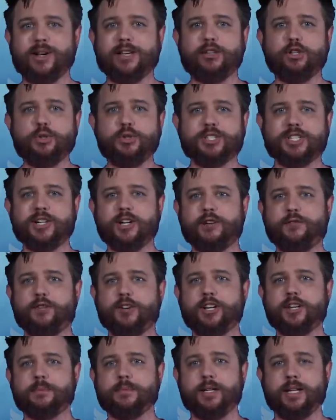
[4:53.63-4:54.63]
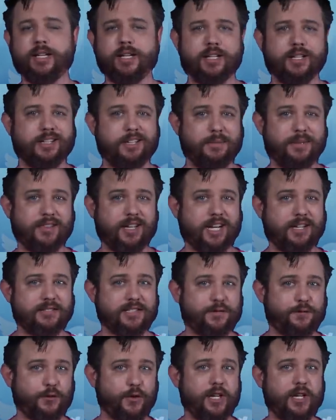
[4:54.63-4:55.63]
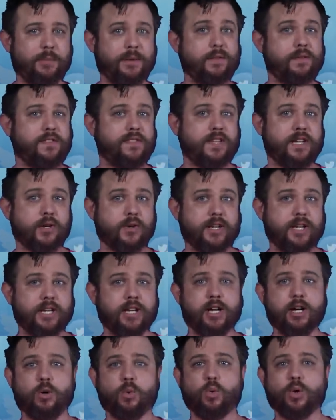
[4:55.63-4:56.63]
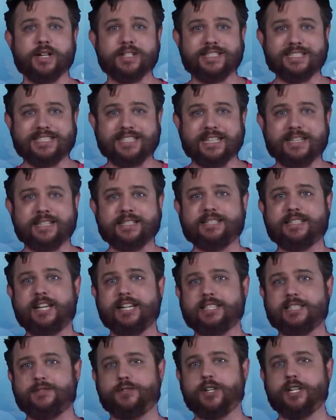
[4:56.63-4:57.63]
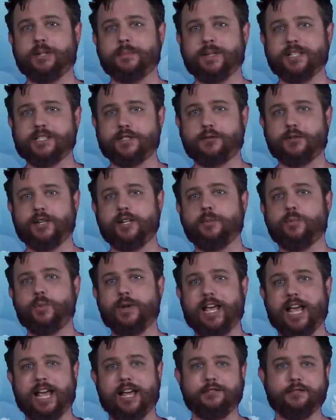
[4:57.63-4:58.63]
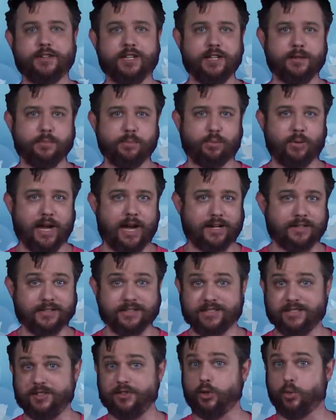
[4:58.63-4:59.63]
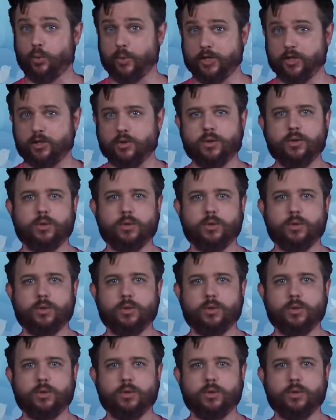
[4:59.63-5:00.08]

illusionary freedom can be thought of as freedom in theory, whereas synthesized freedom is freedom we have in practice in the real